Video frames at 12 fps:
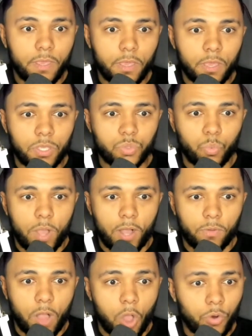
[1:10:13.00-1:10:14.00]
as well.
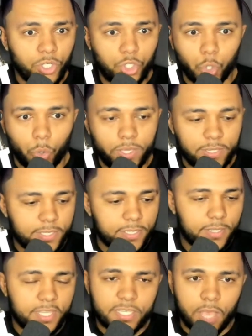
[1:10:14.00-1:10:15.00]
I only joined
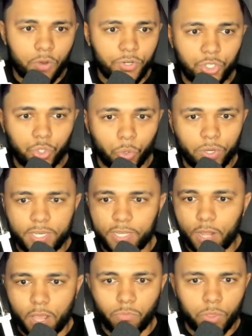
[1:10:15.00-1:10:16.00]
it
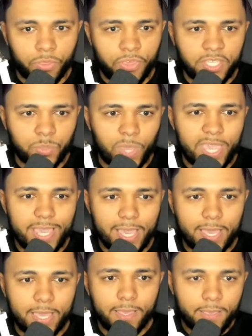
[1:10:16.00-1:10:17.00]
like this
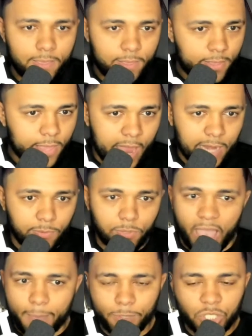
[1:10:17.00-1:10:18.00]
week, and it
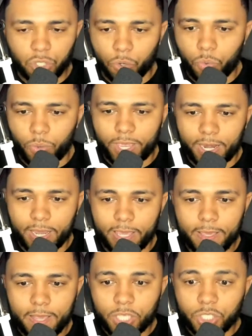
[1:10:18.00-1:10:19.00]
happened so quickly.
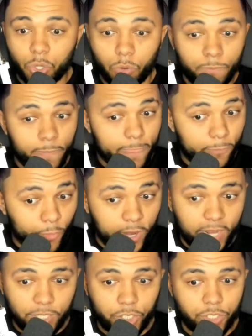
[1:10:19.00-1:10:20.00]
So
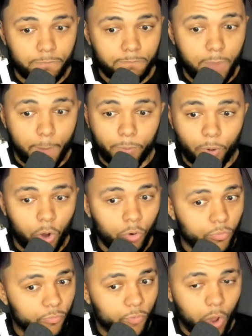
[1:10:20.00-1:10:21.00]
Rich, my bro,
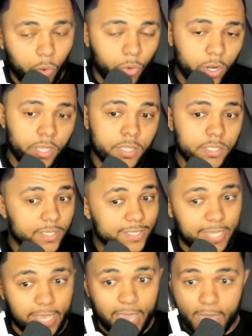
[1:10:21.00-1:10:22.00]
Roland,
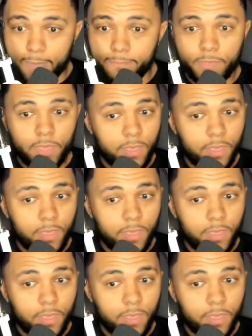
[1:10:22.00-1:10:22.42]
CM,